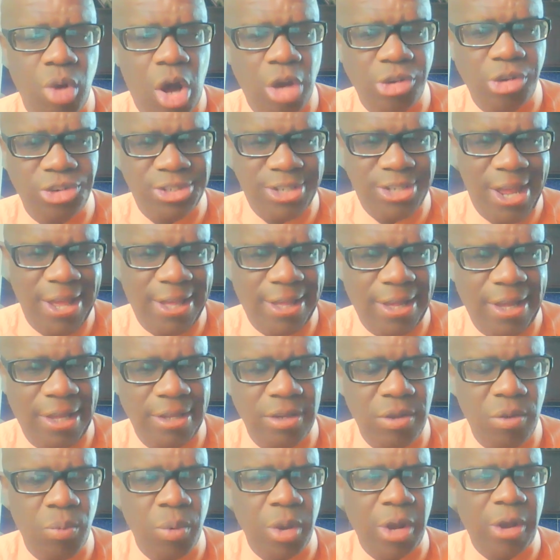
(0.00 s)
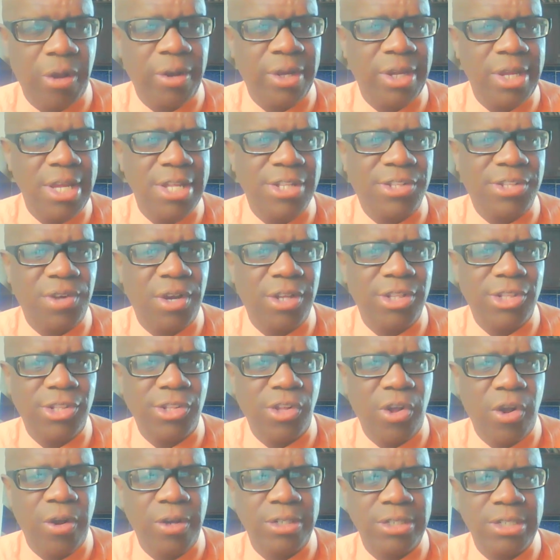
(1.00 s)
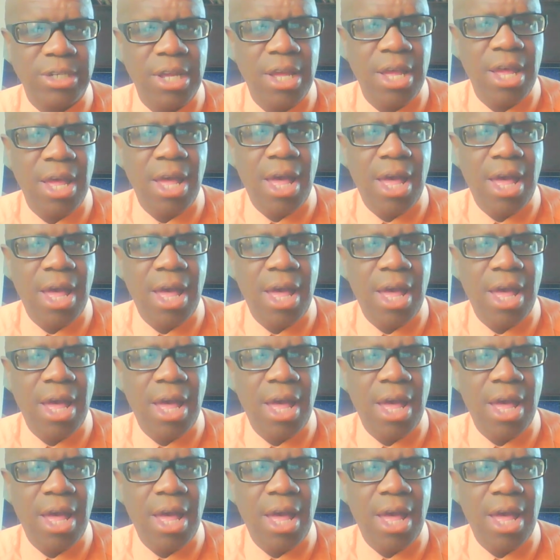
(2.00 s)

undertaken where he's concerned